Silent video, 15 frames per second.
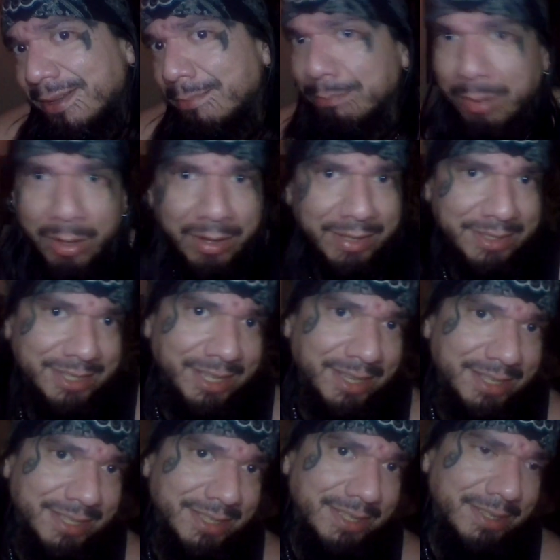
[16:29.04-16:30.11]

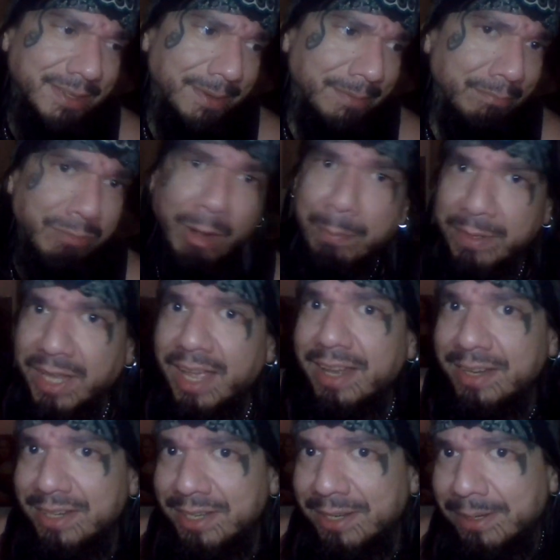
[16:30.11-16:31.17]
politics,
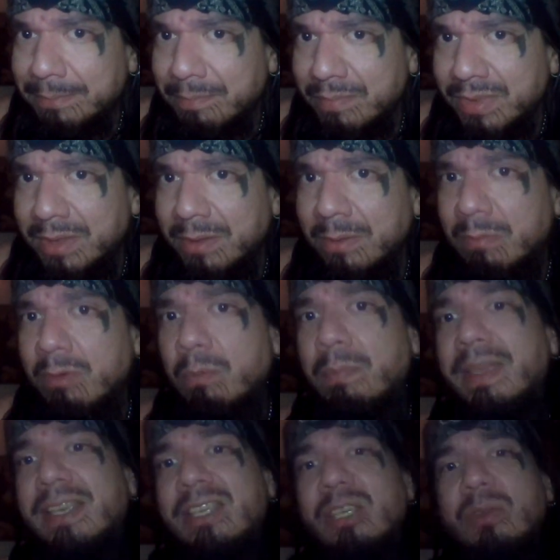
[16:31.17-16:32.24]
propaganda will
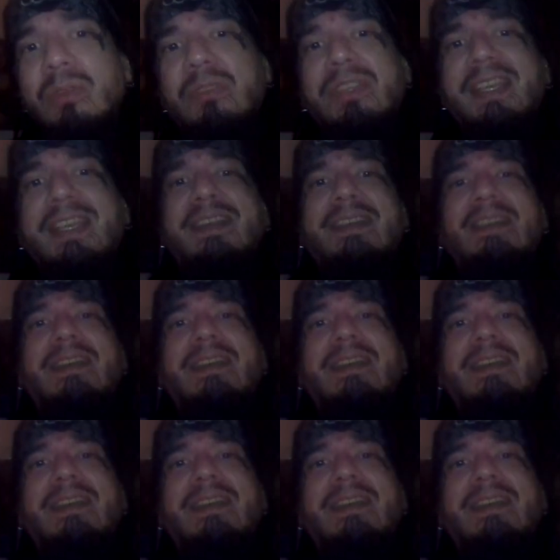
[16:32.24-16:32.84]
make you think